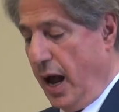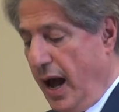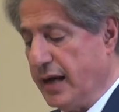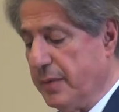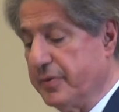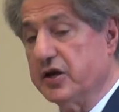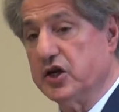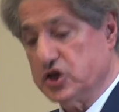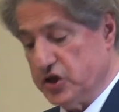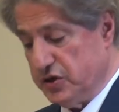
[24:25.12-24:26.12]
Arab
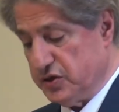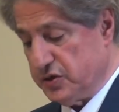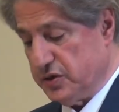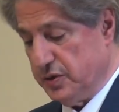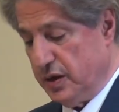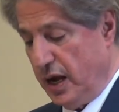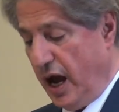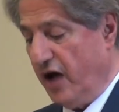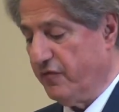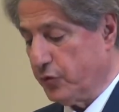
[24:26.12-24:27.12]
Christians
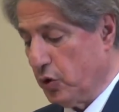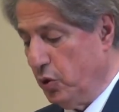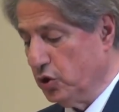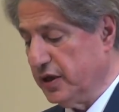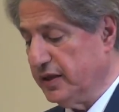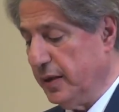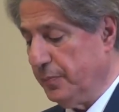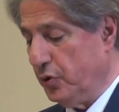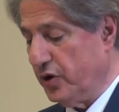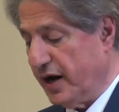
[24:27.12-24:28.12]
have promoted a
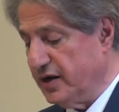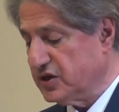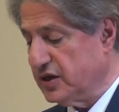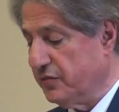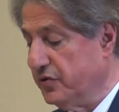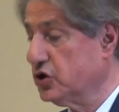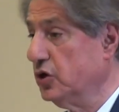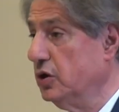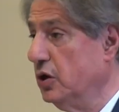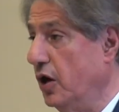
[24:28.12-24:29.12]
pluralistic
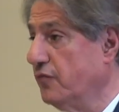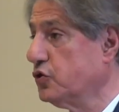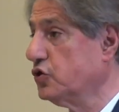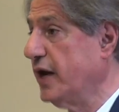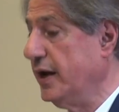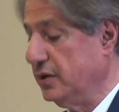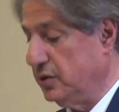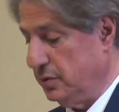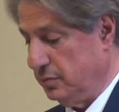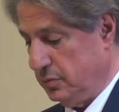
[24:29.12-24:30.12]
vision of
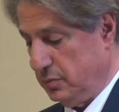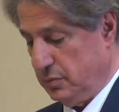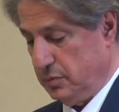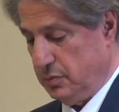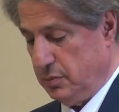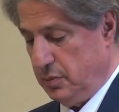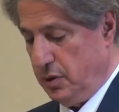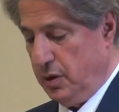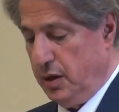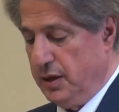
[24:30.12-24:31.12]
society,
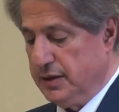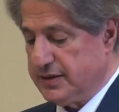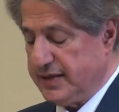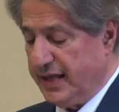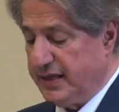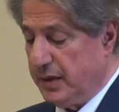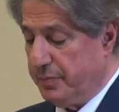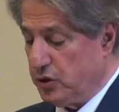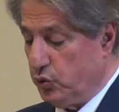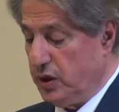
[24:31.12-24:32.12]
standing
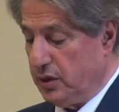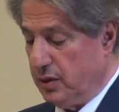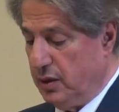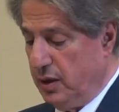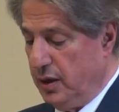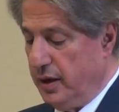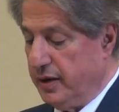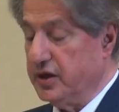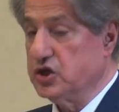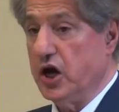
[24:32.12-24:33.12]
between
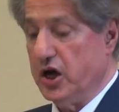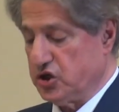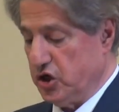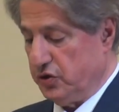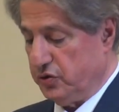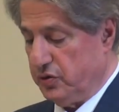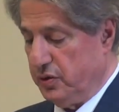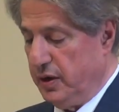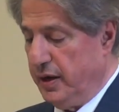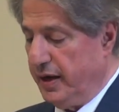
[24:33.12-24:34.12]
resurgent
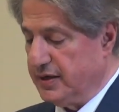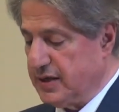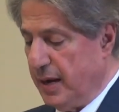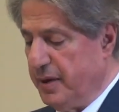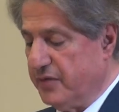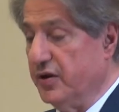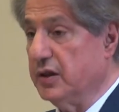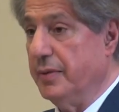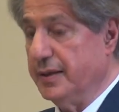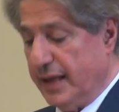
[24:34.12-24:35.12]
Islamic
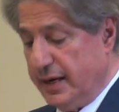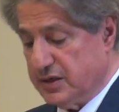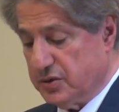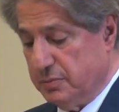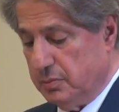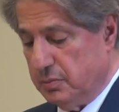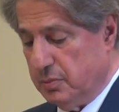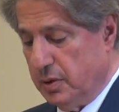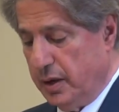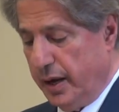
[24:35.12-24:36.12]
fundamentalism
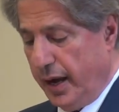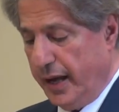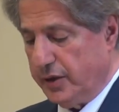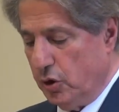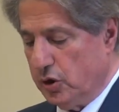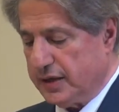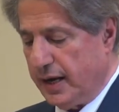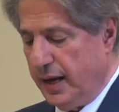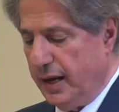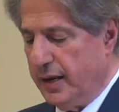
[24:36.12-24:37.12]
and
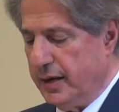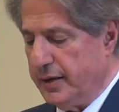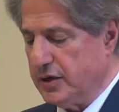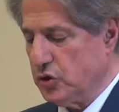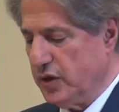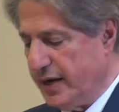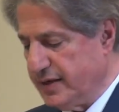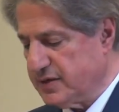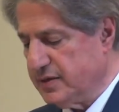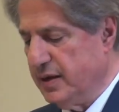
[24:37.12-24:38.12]

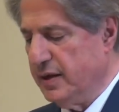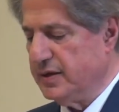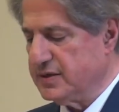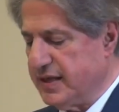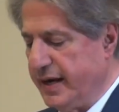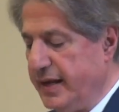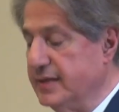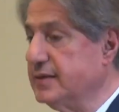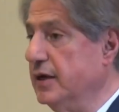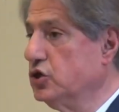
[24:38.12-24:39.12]
ultra-nationalist
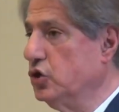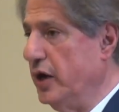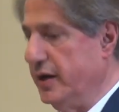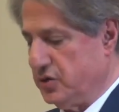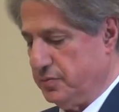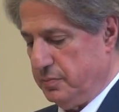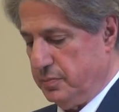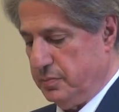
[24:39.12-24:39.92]
strains in Judaism.